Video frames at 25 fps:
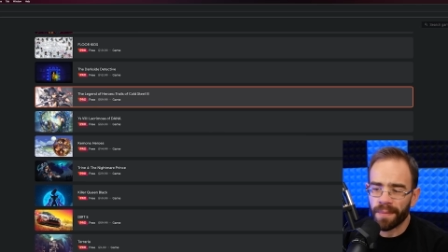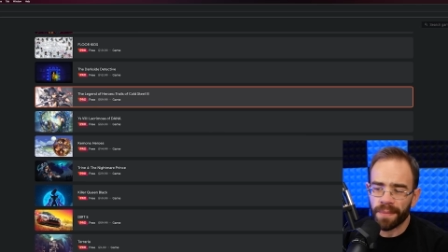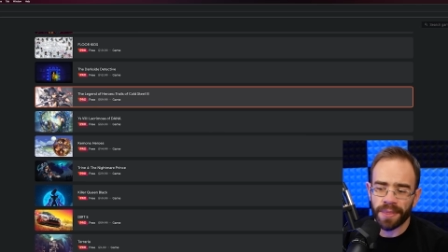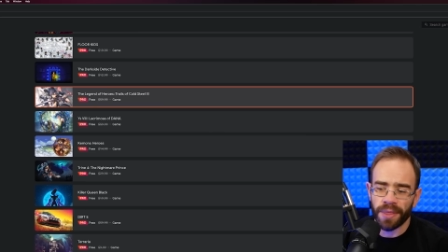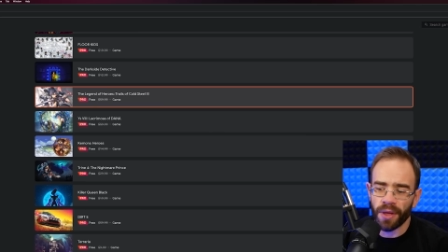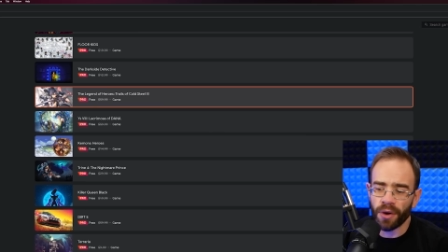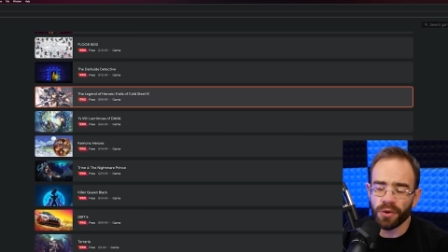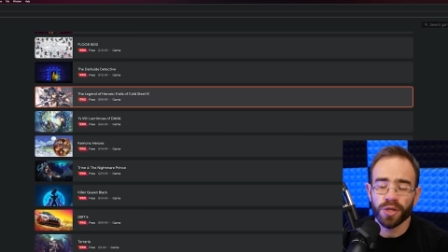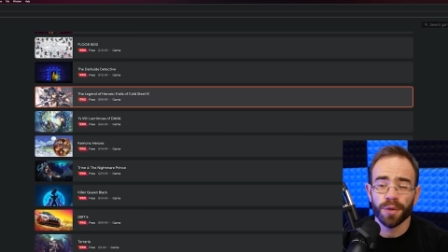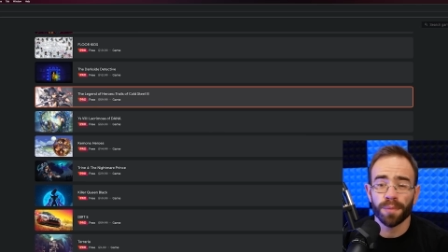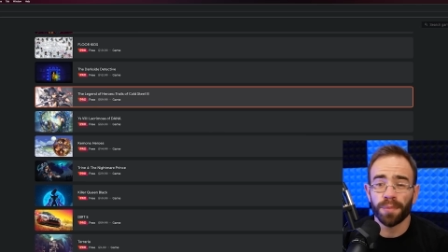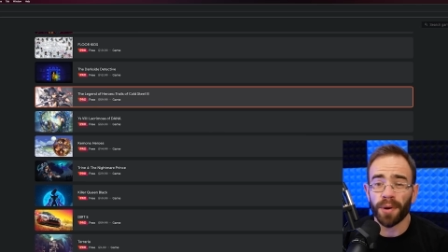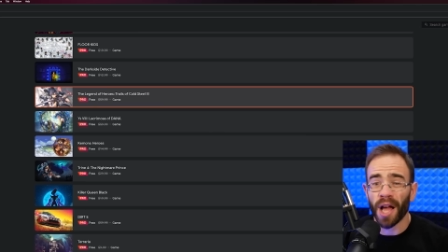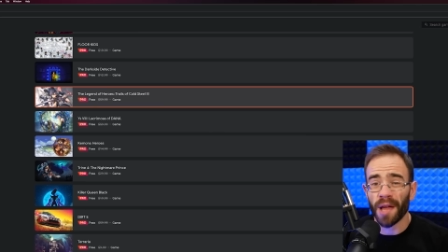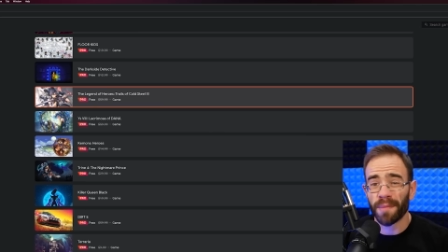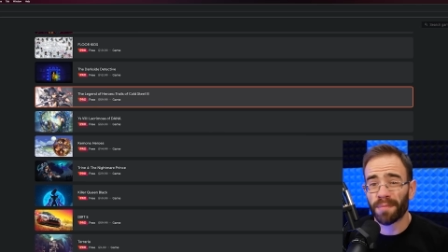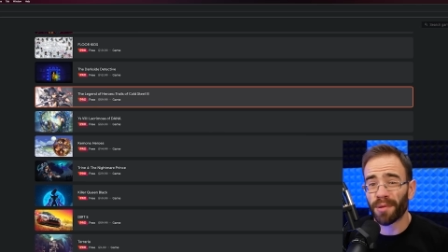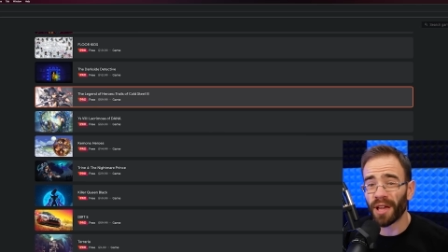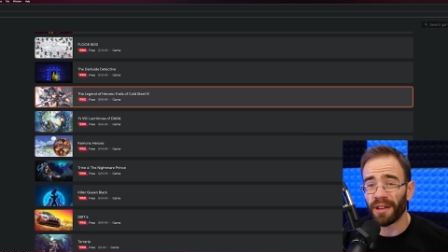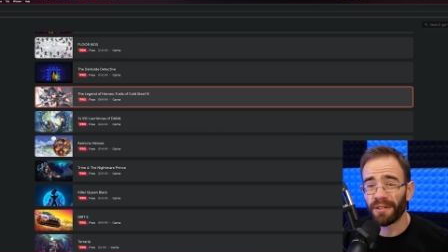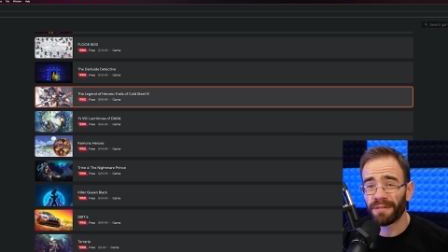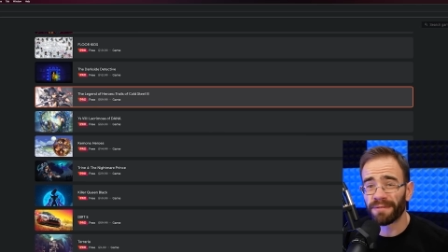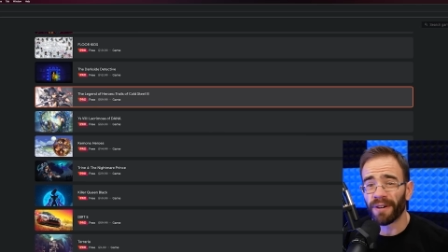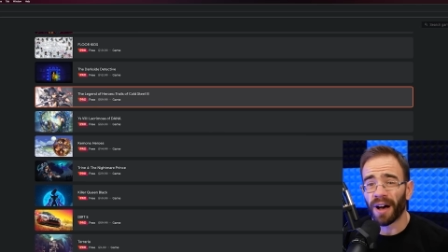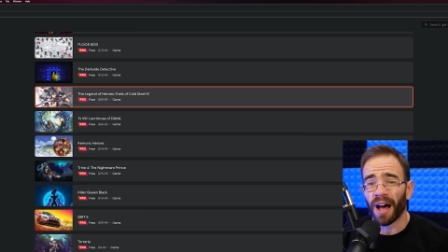those would probably
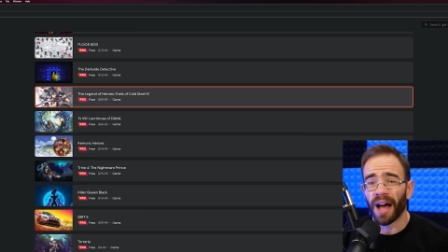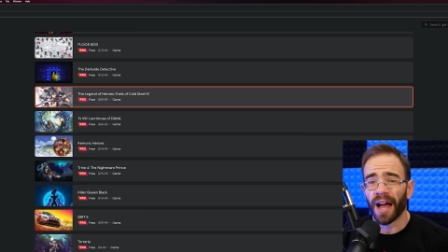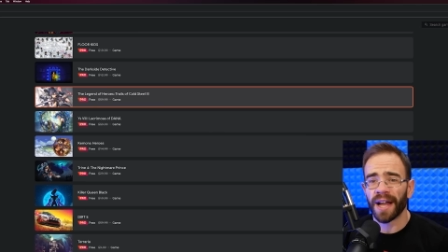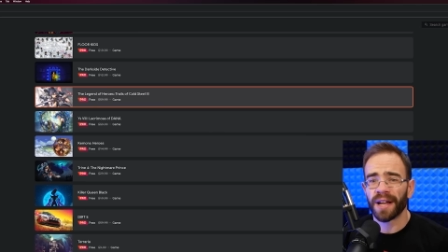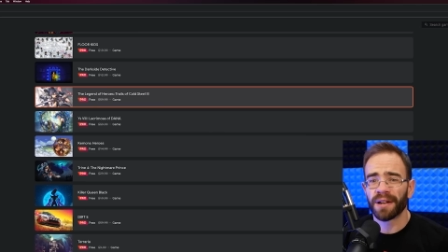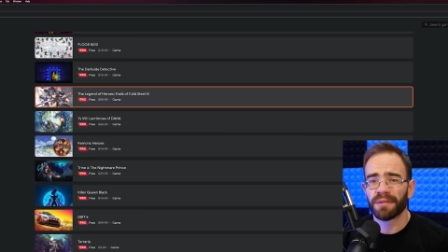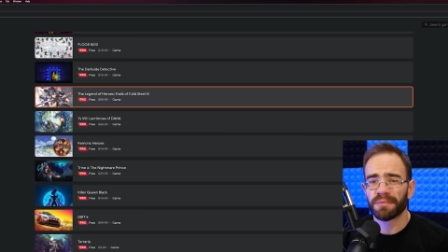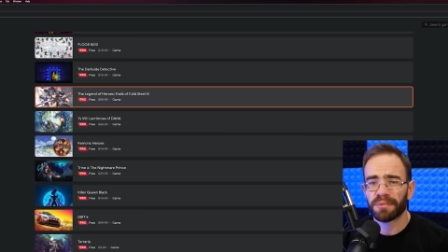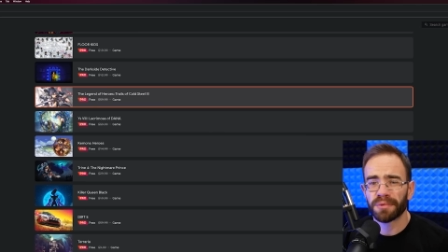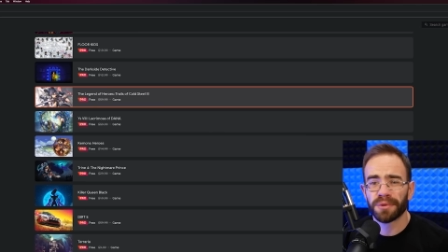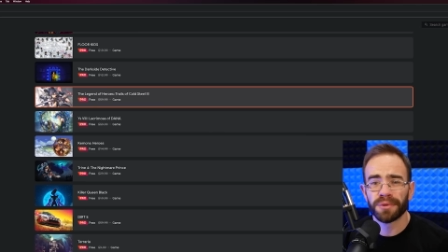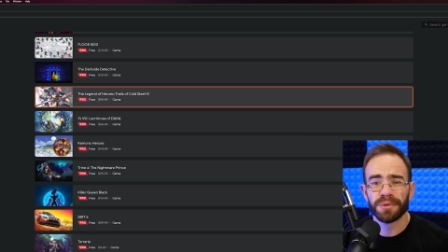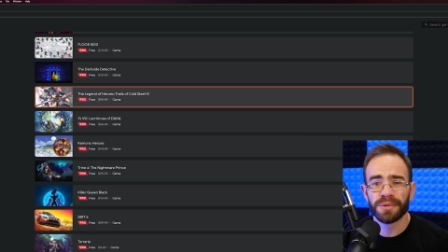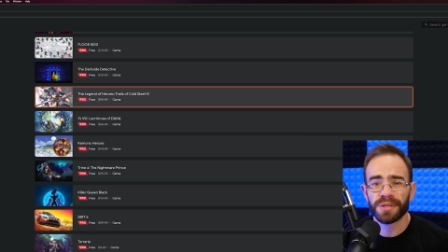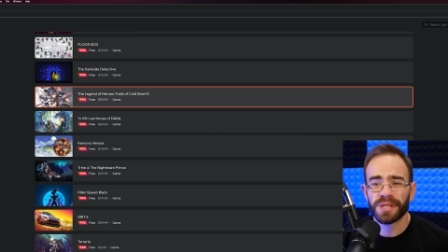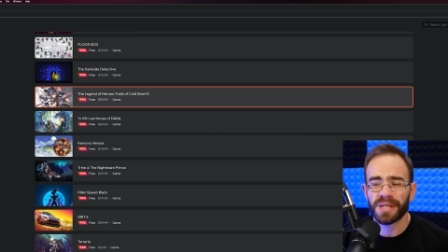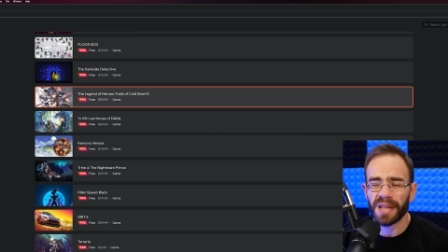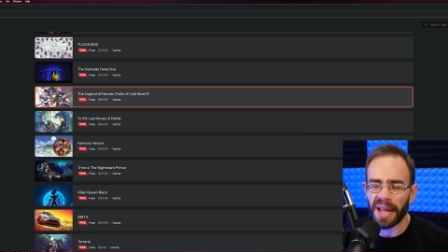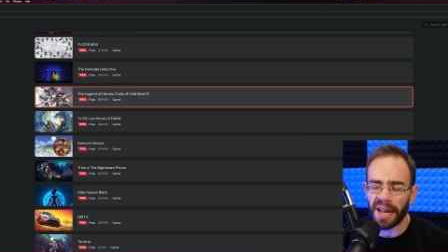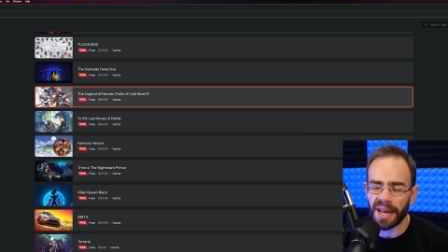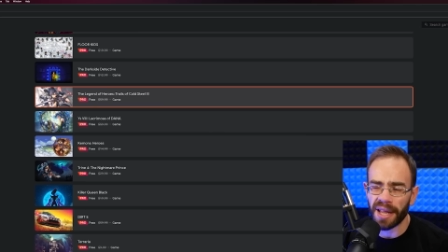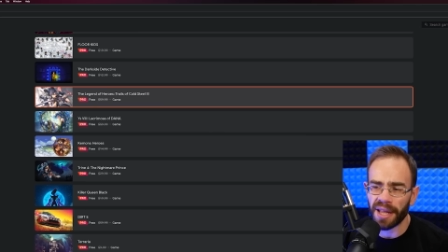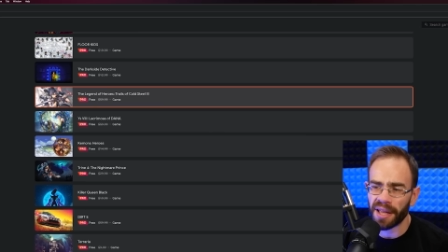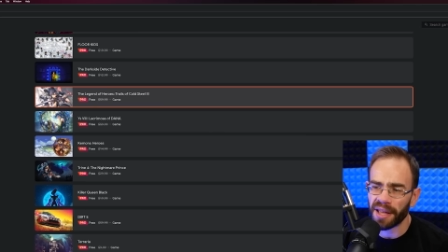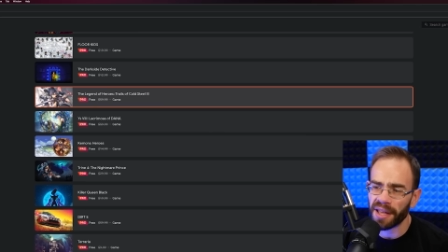play fine through
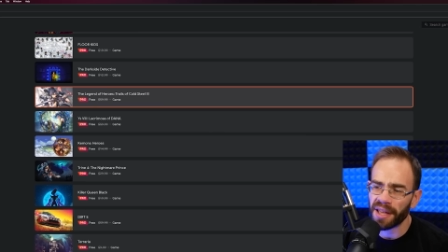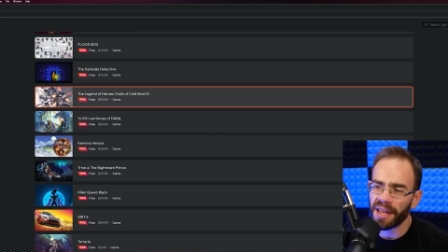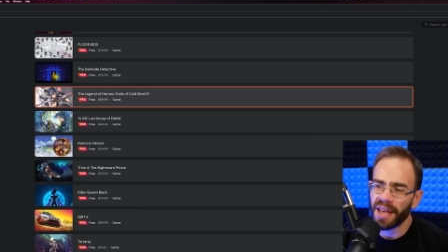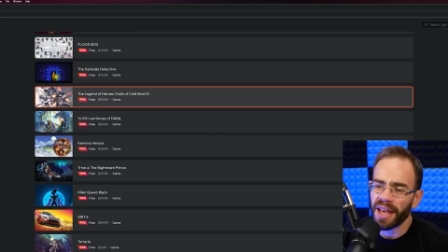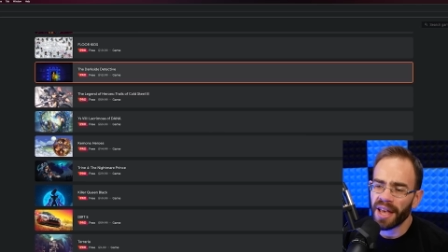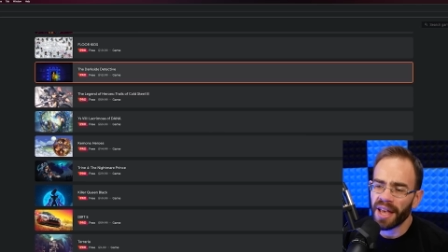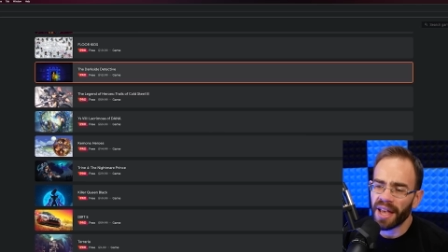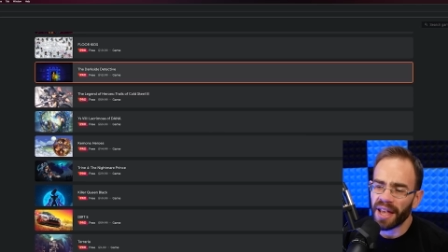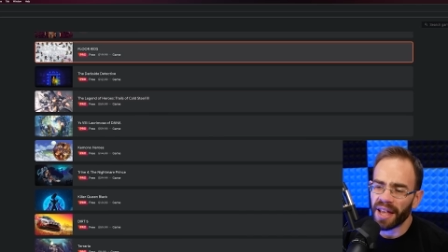Stadia.